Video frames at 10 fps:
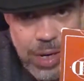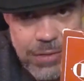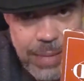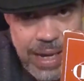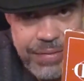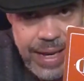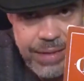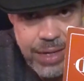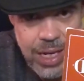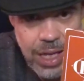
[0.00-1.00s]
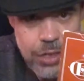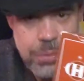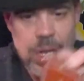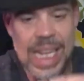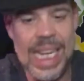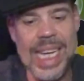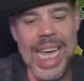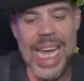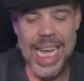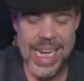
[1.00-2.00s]
of my favorite colors, more like a
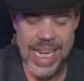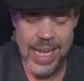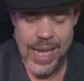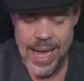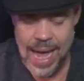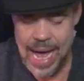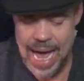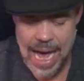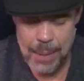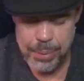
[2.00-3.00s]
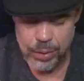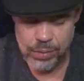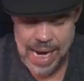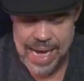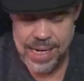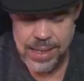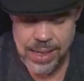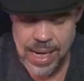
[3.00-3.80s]
candy apple red.